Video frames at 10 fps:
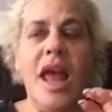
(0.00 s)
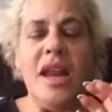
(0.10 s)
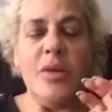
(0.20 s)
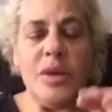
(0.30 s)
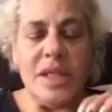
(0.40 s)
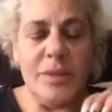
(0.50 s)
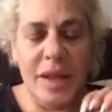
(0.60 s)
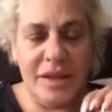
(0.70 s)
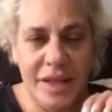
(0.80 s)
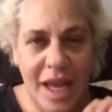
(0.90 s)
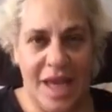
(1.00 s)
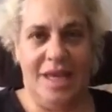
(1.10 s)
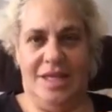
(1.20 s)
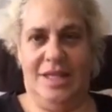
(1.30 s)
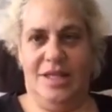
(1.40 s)
and it will smell
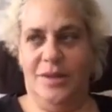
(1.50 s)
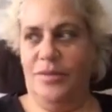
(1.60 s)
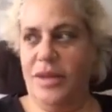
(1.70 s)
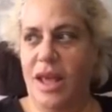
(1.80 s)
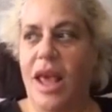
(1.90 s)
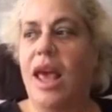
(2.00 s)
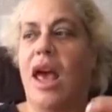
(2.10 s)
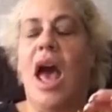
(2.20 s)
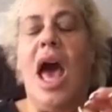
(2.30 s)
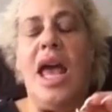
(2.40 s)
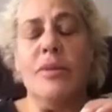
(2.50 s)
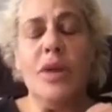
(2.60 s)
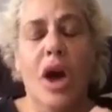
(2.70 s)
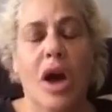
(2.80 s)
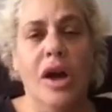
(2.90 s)
nice. I
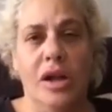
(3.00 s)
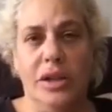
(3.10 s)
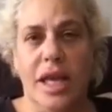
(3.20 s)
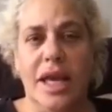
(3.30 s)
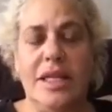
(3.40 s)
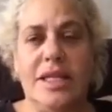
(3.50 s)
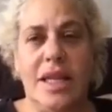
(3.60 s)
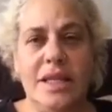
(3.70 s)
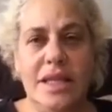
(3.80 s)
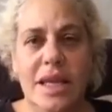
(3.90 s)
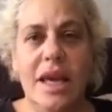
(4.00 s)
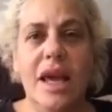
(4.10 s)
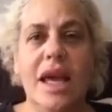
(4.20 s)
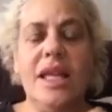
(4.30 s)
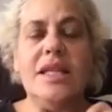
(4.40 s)
am called a Scentsy
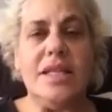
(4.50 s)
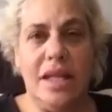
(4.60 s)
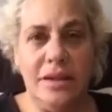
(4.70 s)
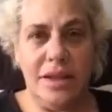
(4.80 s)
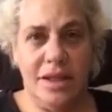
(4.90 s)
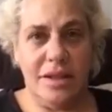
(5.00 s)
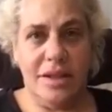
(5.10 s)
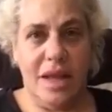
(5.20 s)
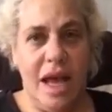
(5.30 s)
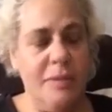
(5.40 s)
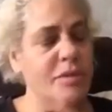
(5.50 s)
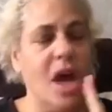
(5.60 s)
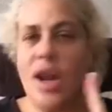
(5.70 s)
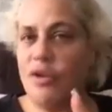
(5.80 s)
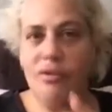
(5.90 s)
consultant. I'm
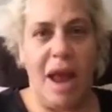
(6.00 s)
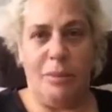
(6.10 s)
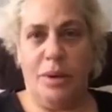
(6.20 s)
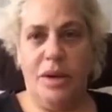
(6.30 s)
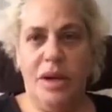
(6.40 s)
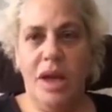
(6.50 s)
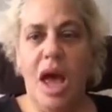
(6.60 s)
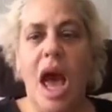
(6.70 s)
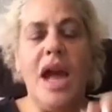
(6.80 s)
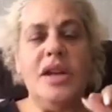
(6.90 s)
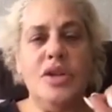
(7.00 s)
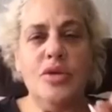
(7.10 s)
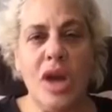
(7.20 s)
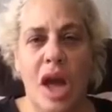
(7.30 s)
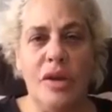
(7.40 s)
not a rep. I
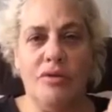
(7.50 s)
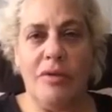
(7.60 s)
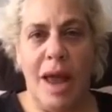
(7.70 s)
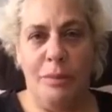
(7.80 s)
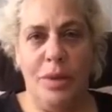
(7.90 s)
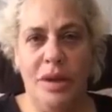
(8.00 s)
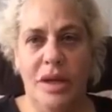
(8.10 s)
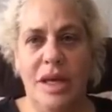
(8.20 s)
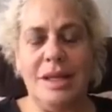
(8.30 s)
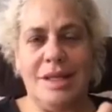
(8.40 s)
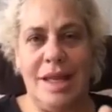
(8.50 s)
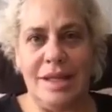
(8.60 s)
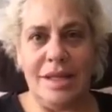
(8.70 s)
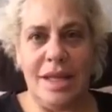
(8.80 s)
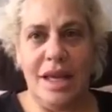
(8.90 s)
do not rep
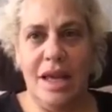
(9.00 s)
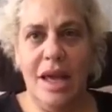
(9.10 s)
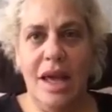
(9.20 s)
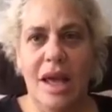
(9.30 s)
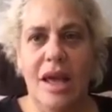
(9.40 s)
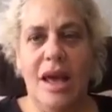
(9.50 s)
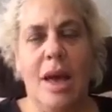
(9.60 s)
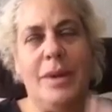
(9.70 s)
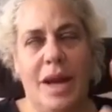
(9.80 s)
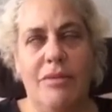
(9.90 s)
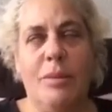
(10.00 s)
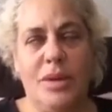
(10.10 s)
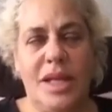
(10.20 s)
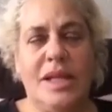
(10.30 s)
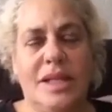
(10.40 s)
Scentsy. I mean, I
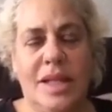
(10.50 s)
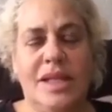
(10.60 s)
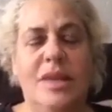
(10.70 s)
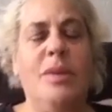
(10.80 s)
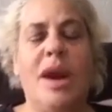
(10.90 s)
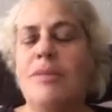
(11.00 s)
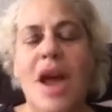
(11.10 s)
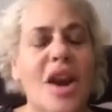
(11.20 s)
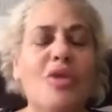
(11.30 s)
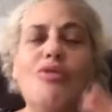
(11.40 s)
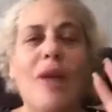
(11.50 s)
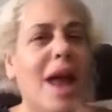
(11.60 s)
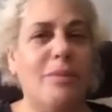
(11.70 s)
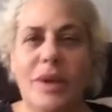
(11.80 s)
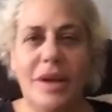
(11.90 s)
represent Scentsy, but I'm not a
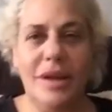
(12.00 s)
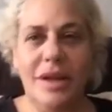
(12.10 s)
rep.